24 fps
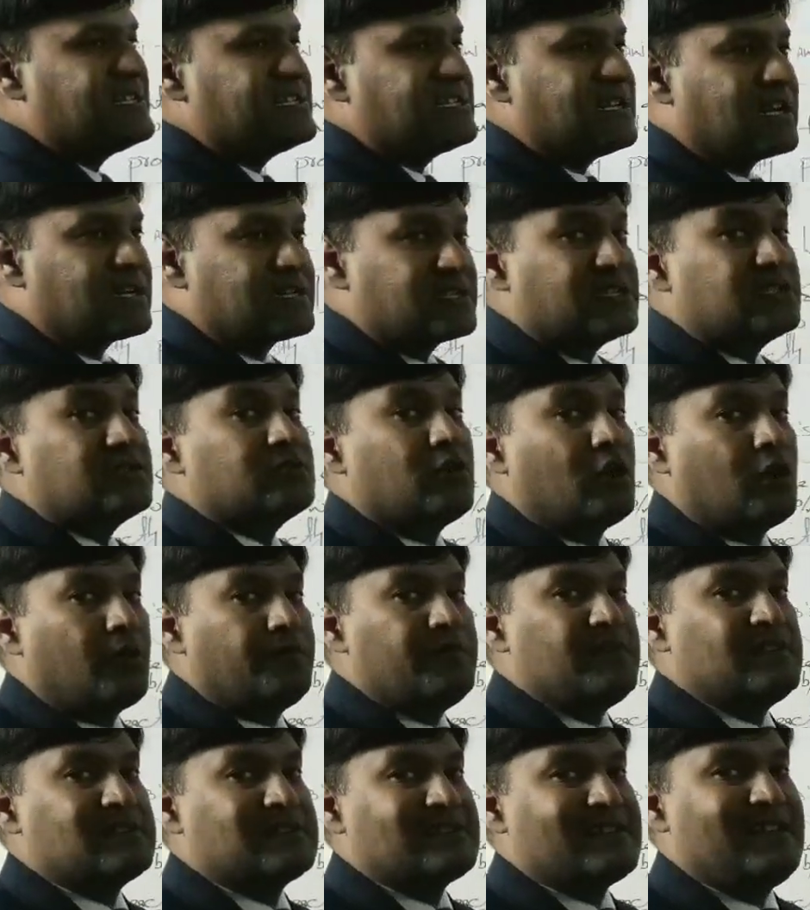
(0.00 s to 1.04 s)
charges,
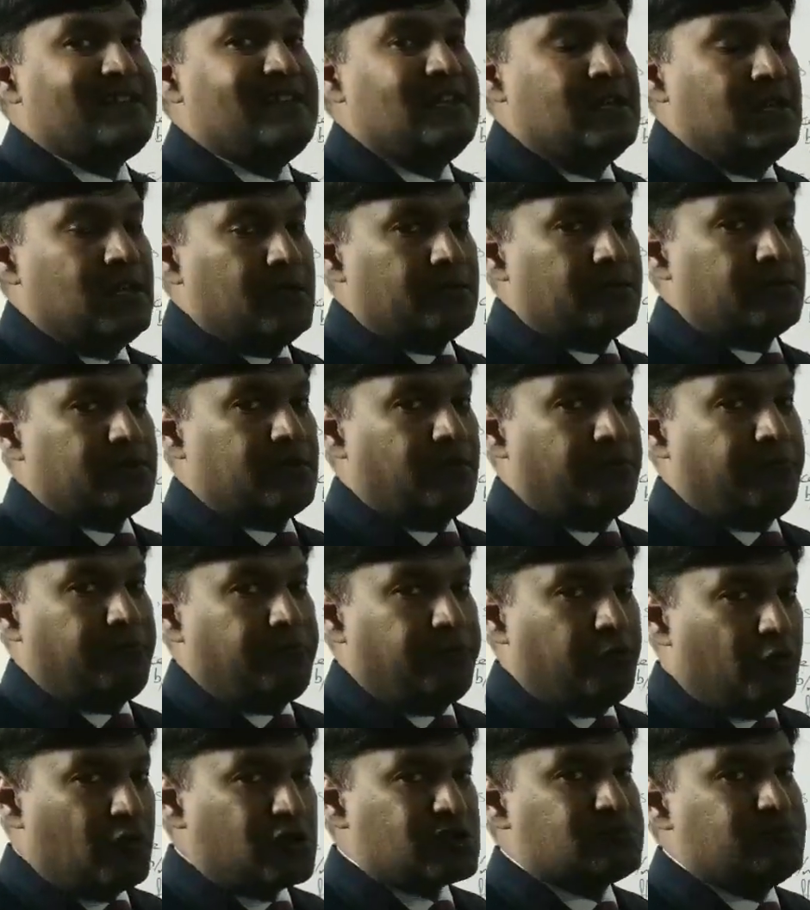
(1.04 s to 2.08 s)
obviously the
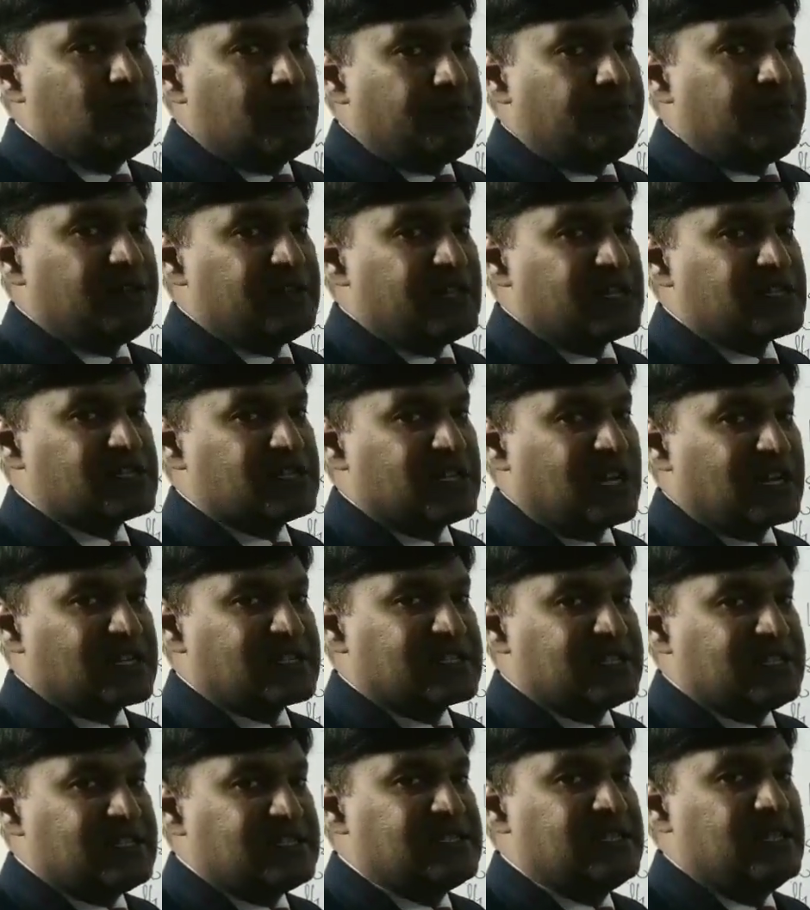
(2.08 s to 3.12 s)
force between the
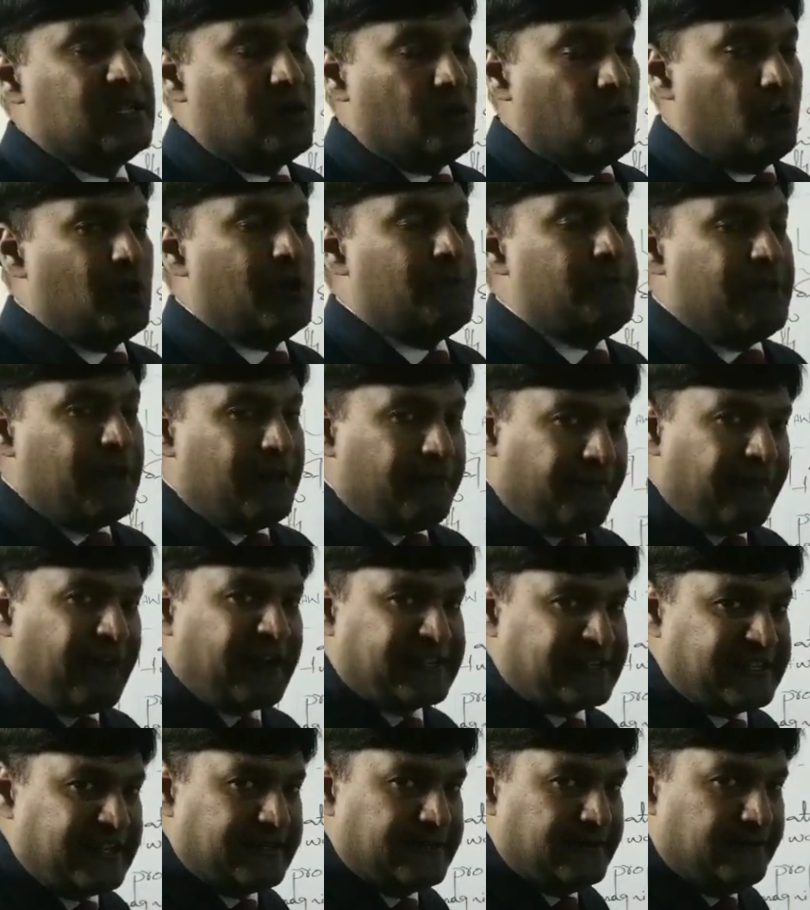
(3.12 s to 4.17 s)
charges will be
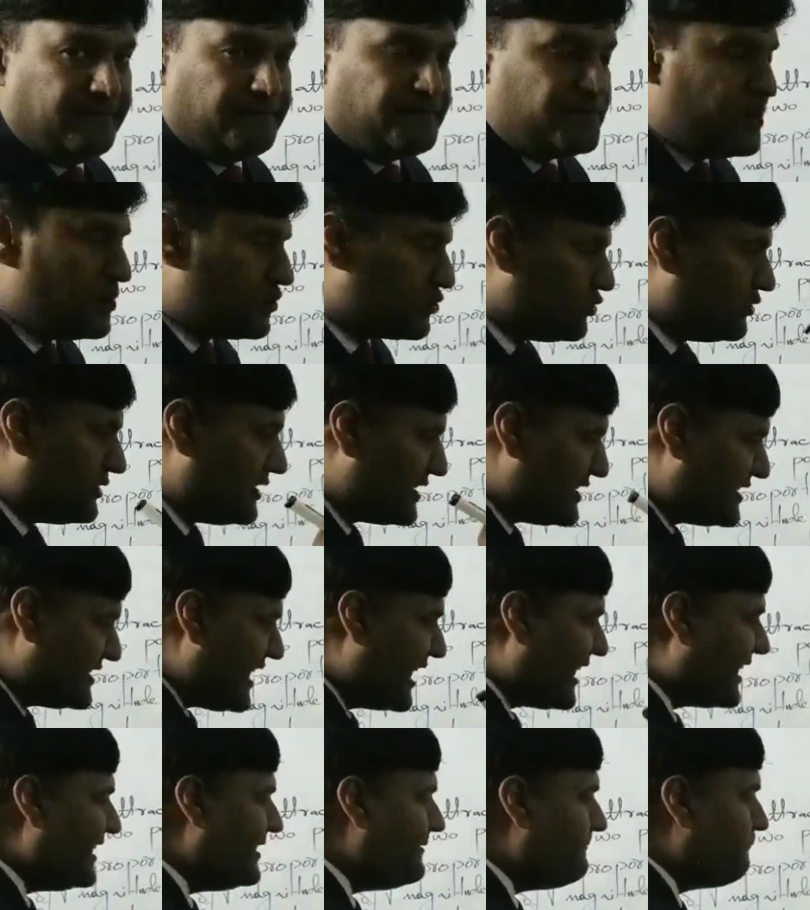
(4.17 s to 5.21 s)
affected. So the
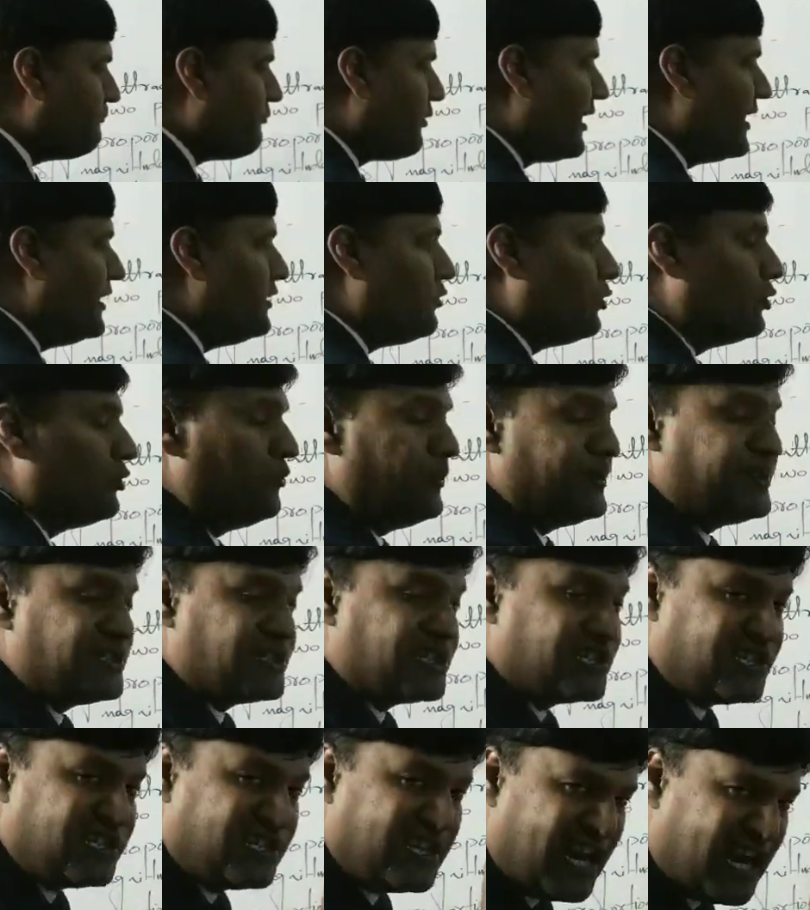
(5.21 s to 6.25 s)
second point on which
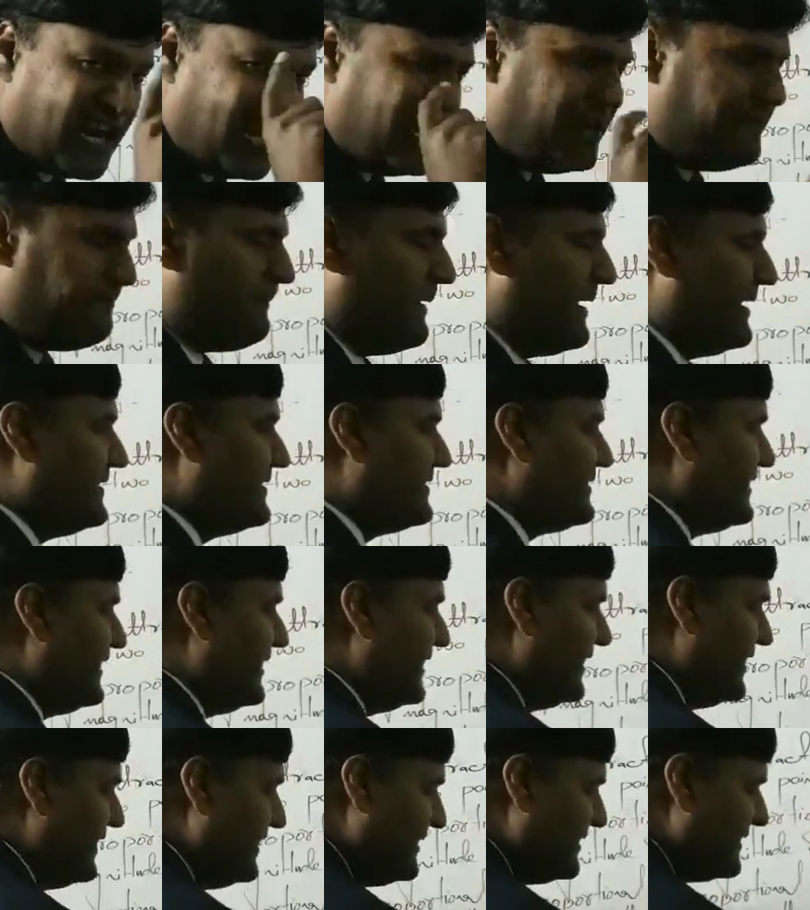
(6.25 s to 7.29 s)
k depends
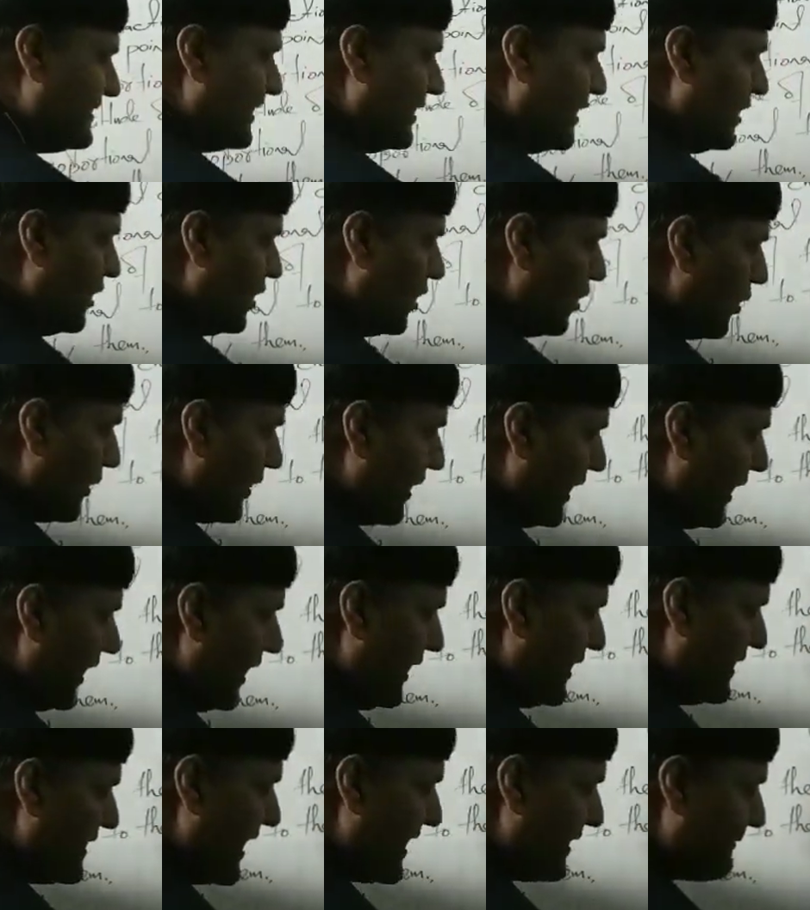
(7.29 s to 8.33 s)
is,
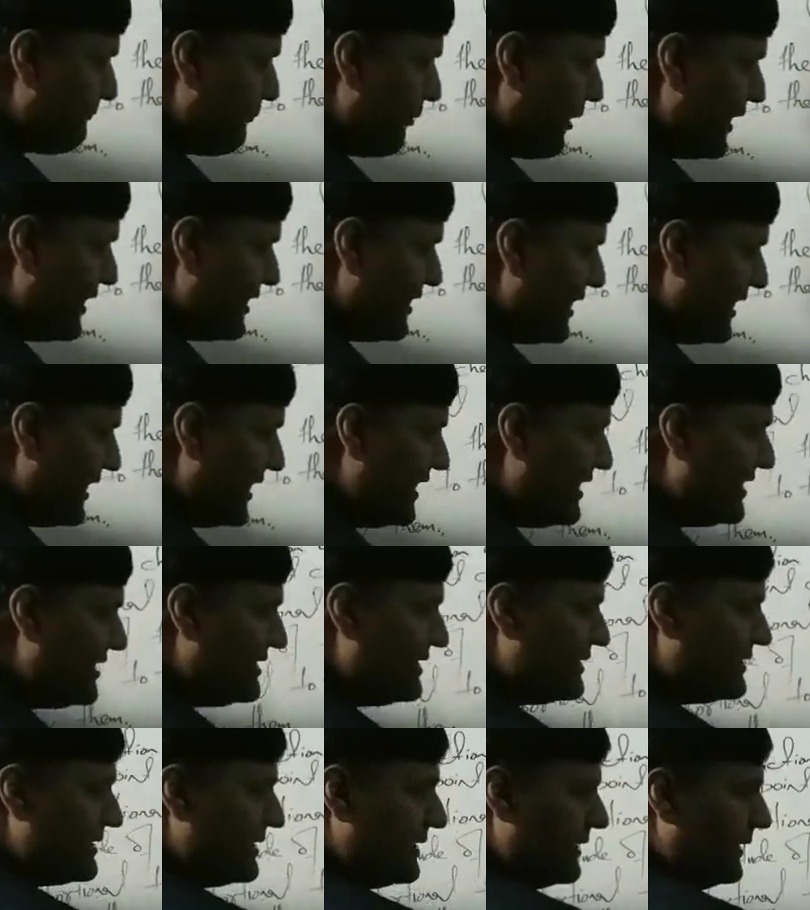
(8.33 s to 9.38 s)
okay, that point
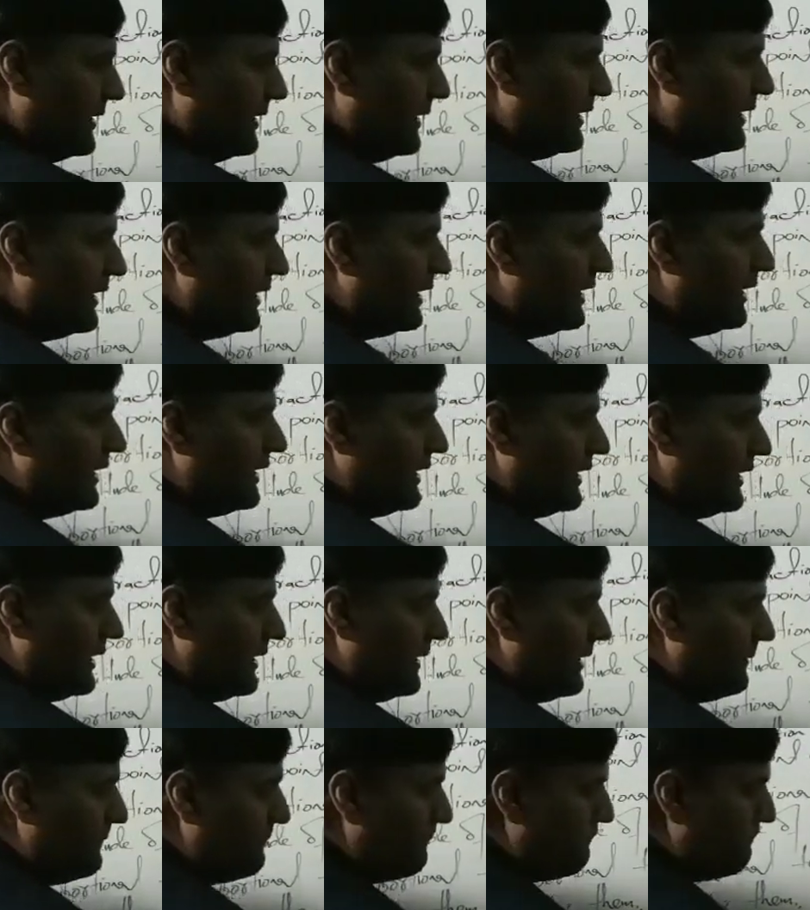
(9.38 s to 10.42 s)
is
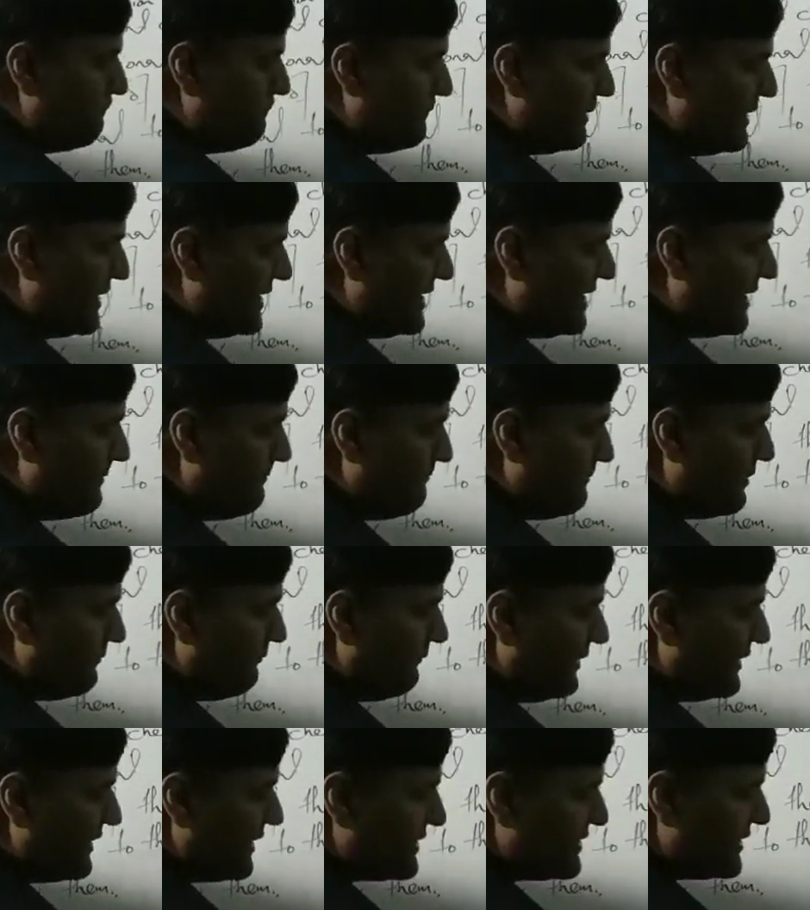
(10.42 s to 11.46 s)
medium
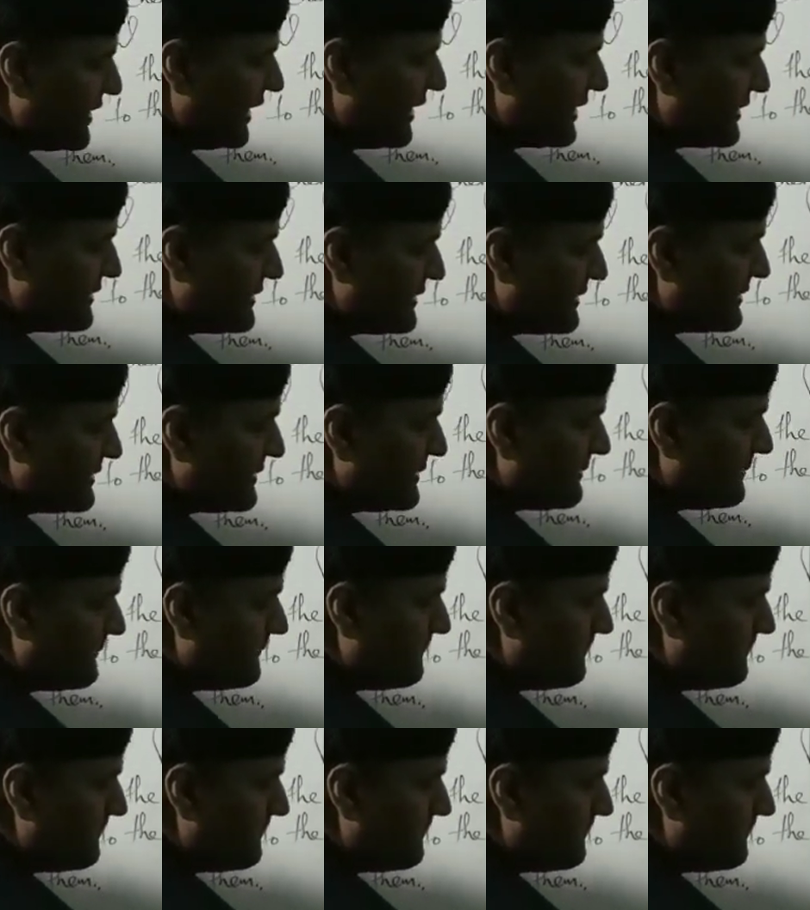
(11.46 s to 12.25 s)
between the charges.